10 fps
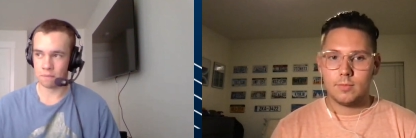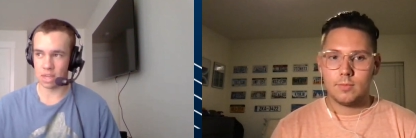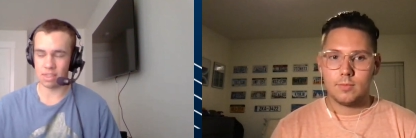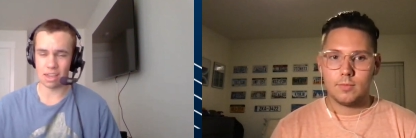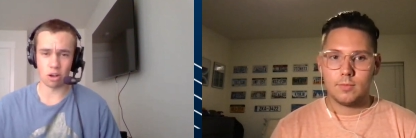
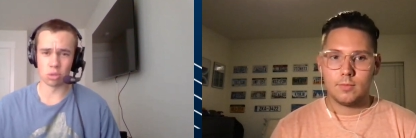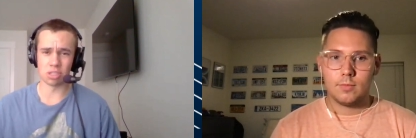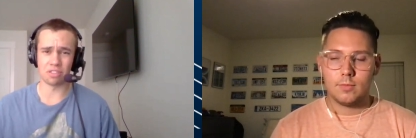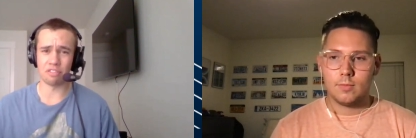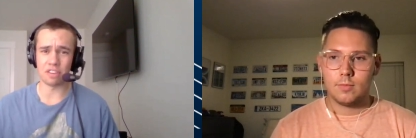Speaker 1: they, they
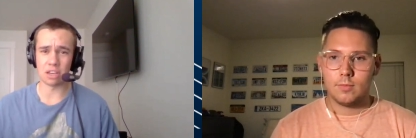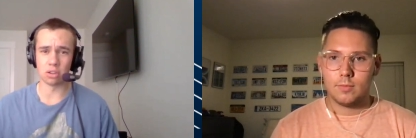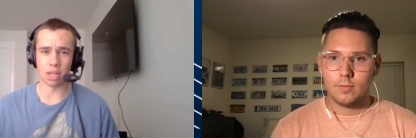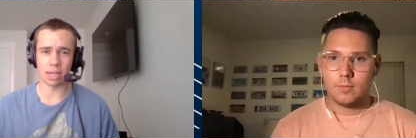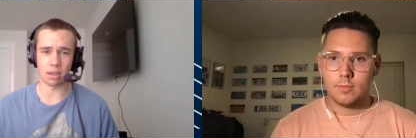almost
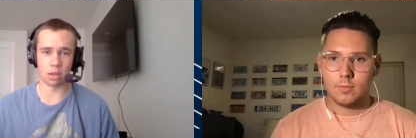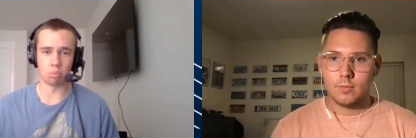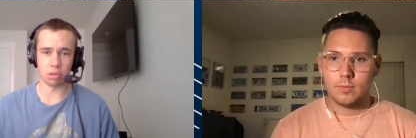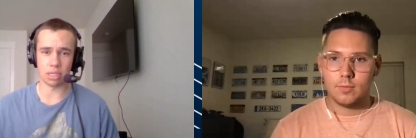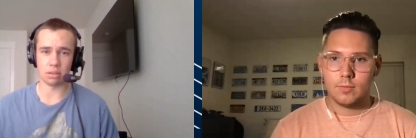feel like a
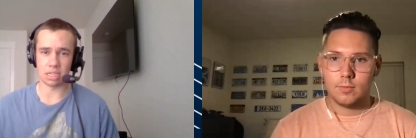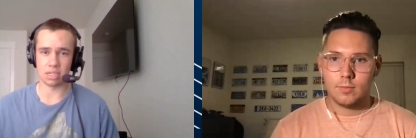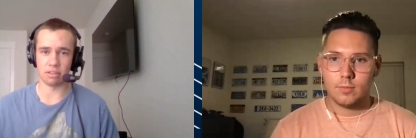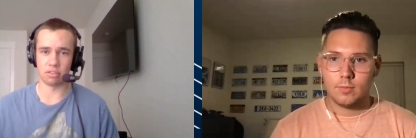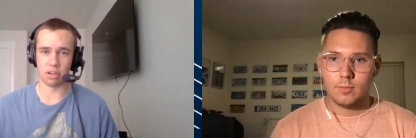completely
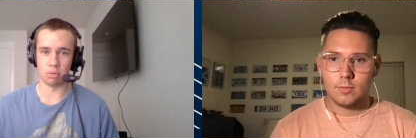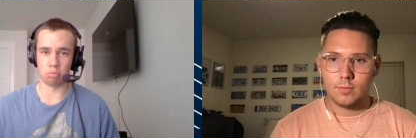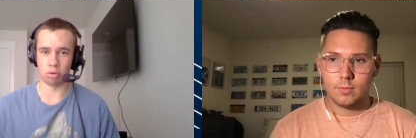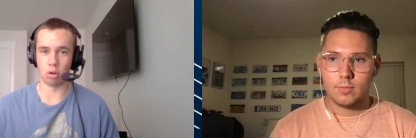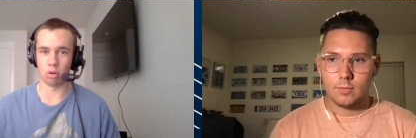different
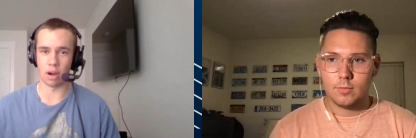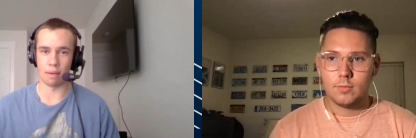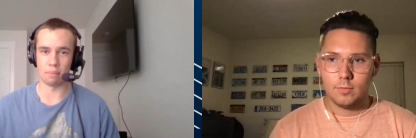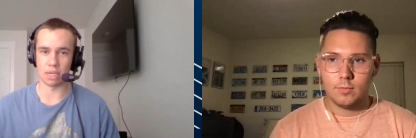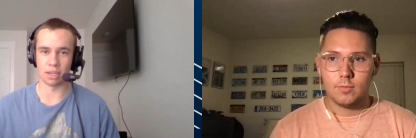
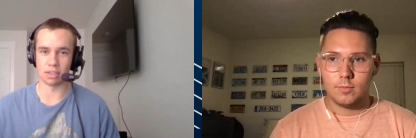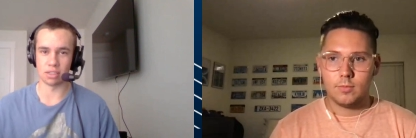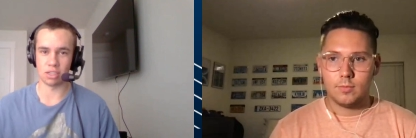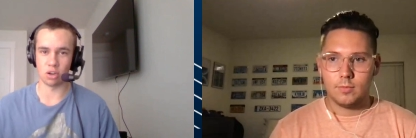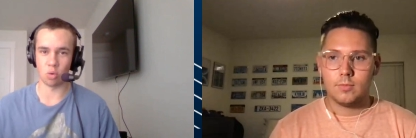program
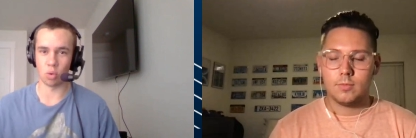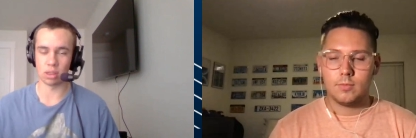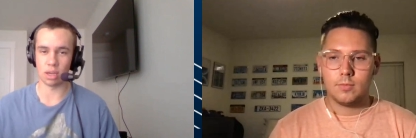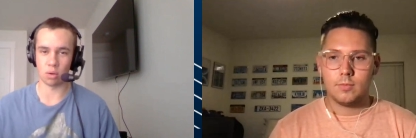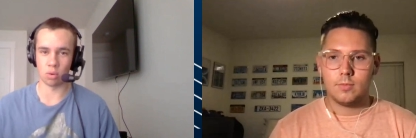because you know
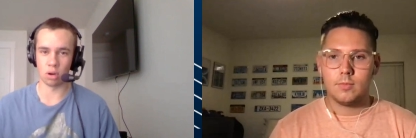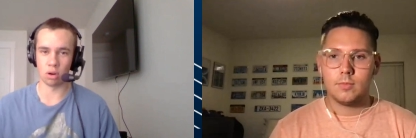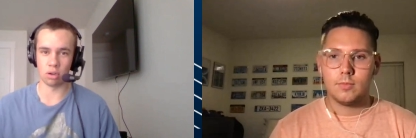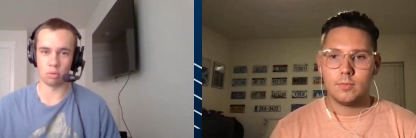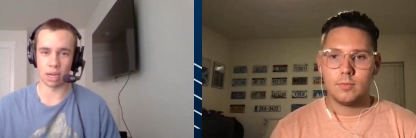what they
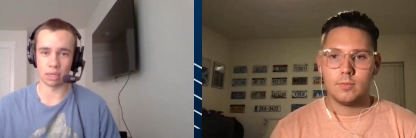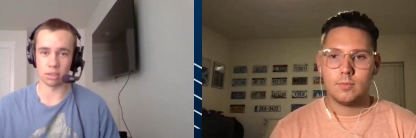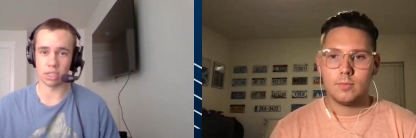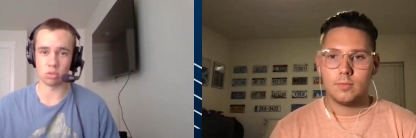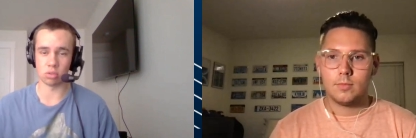were under
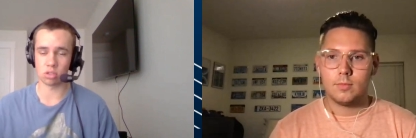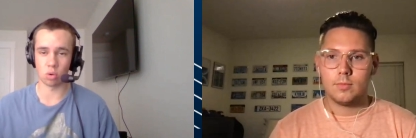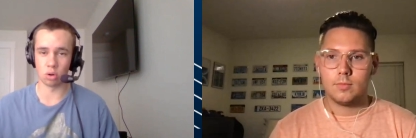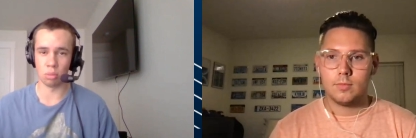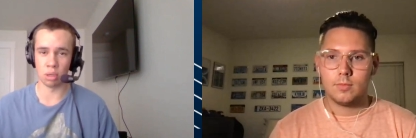Mike Leach was
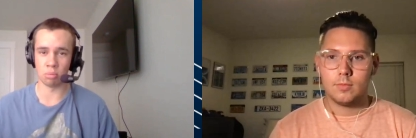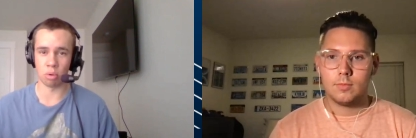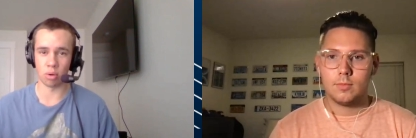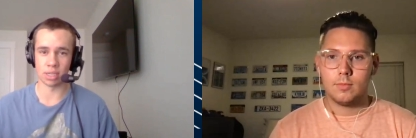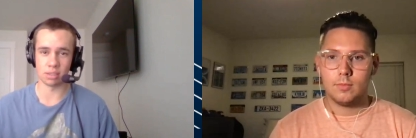score a million
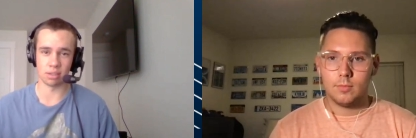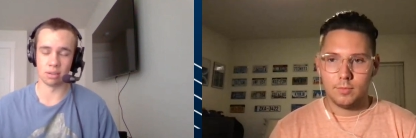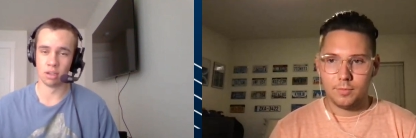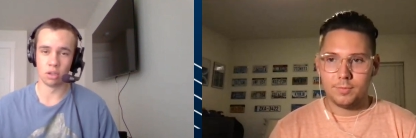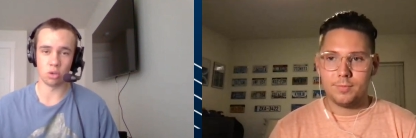points
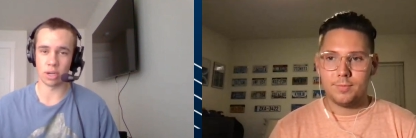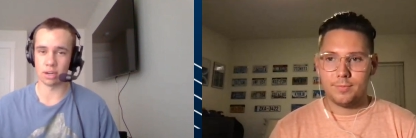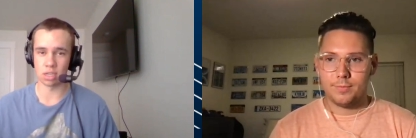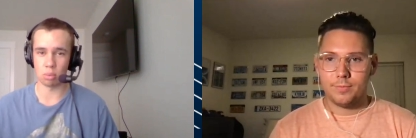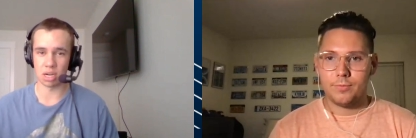and who
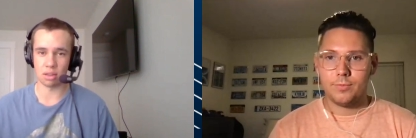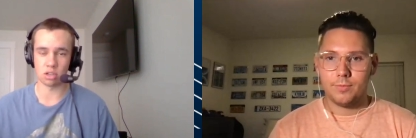cares how many